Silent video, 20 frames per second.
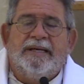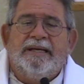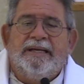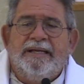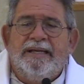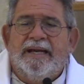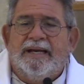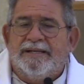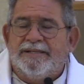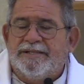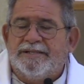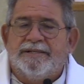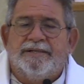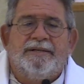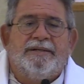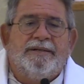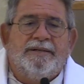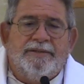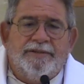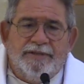
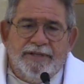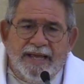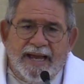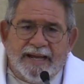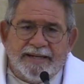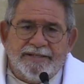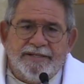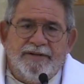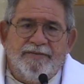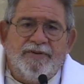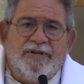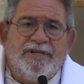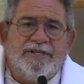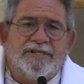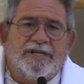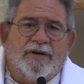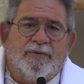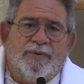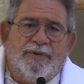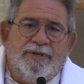Yes, the
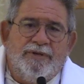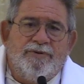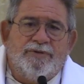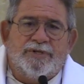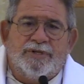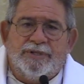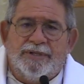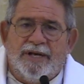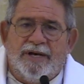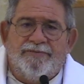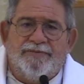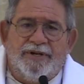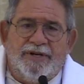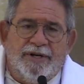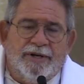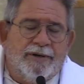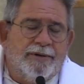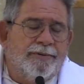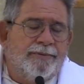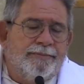activities that we used to love
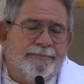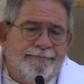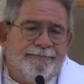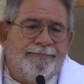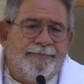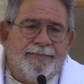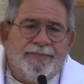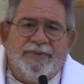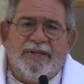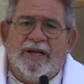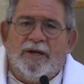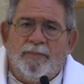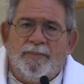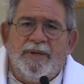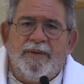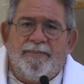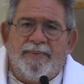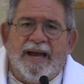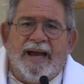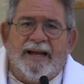and know, they'll
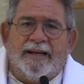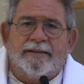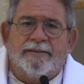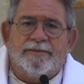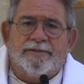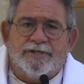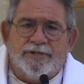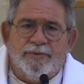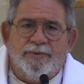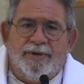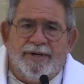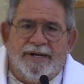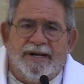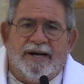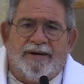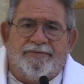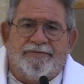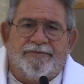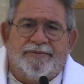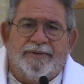be back soon
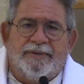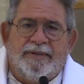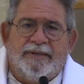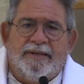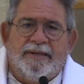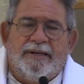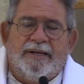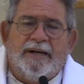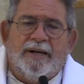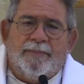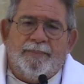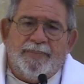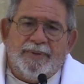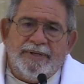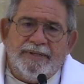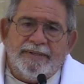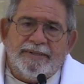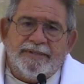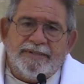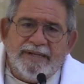enough.
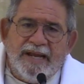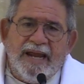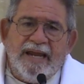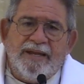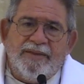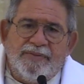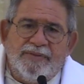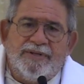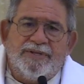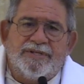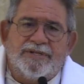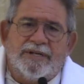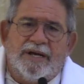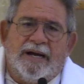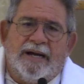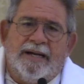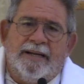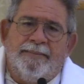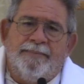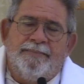But take this
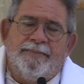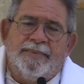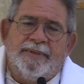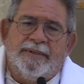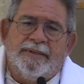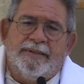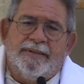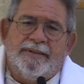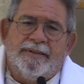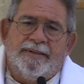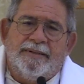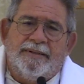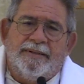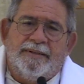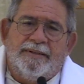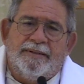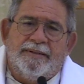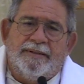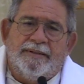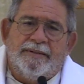time,
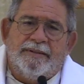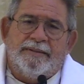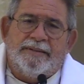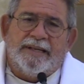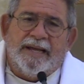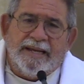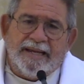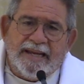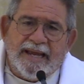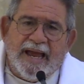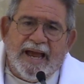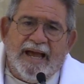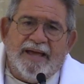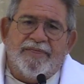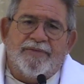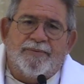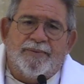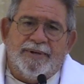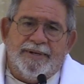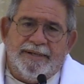like
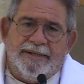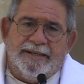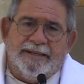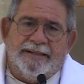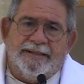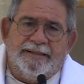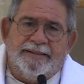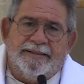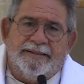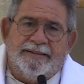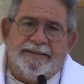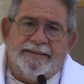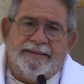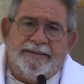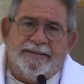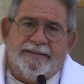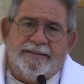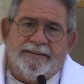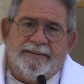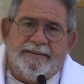Catherine did,
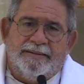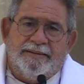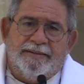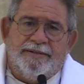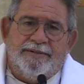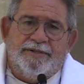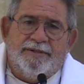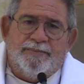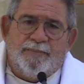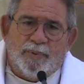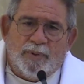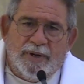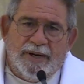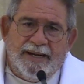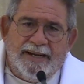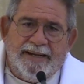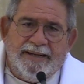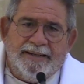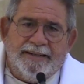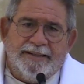to
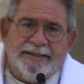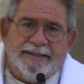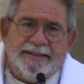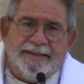pray